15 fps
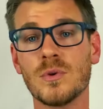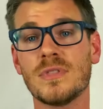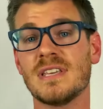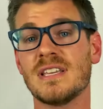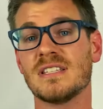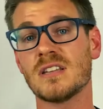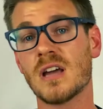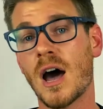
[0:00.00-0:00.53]
with
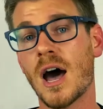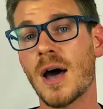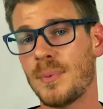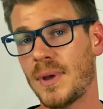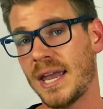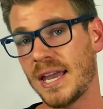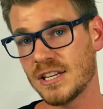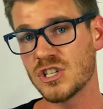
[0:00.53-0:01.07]
these
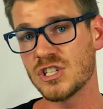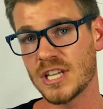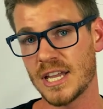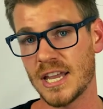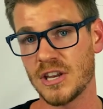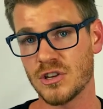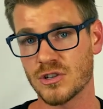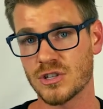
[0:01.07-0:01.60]
top agents
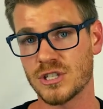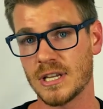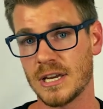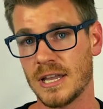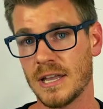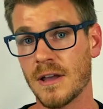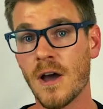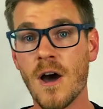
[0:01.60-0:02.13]
in your
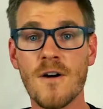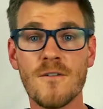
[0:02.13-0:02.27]
city.